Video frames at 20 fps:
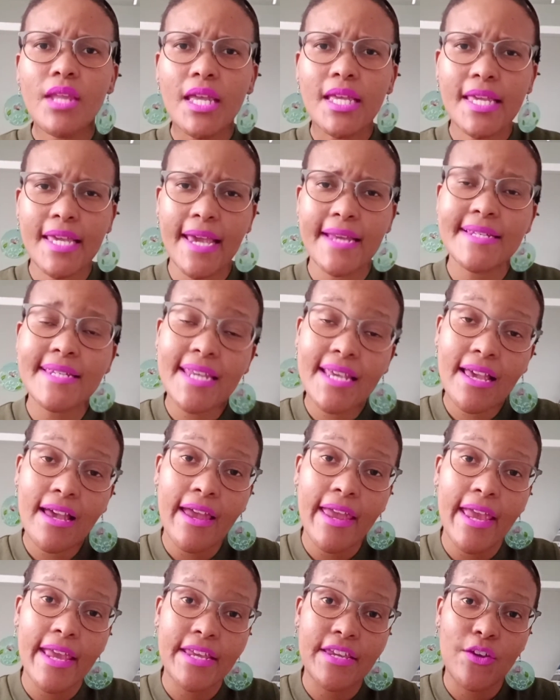
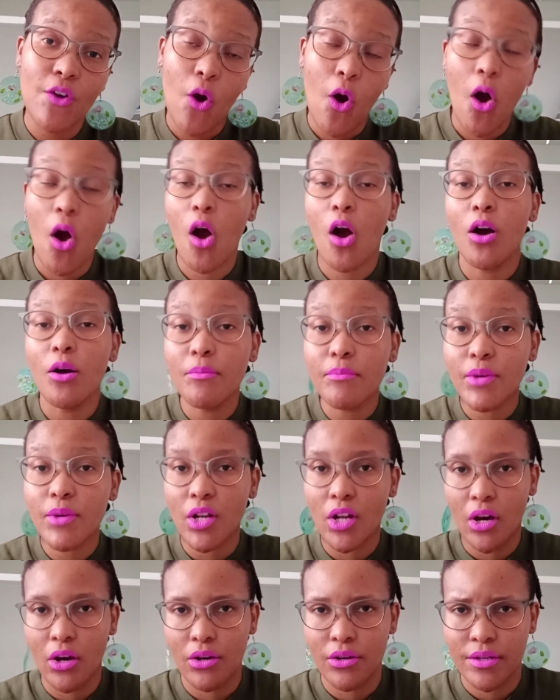getting a home
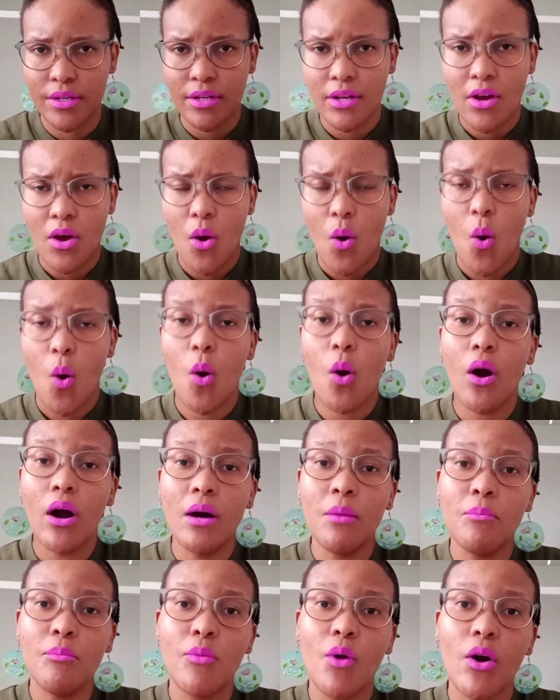loan or
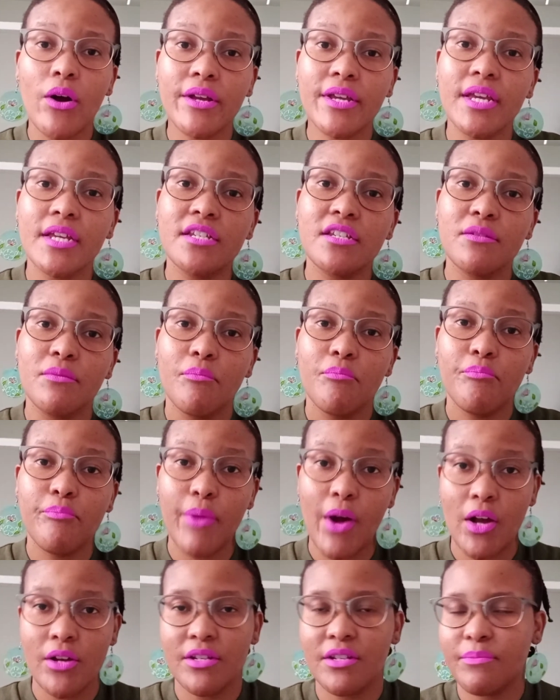a mortgage
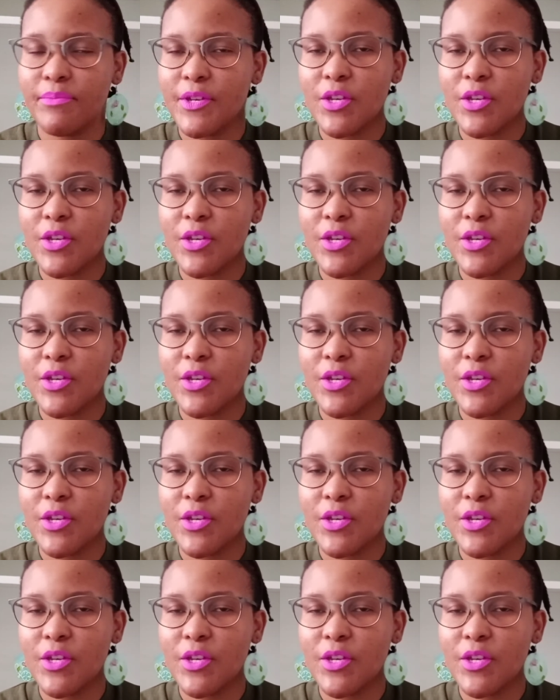bond,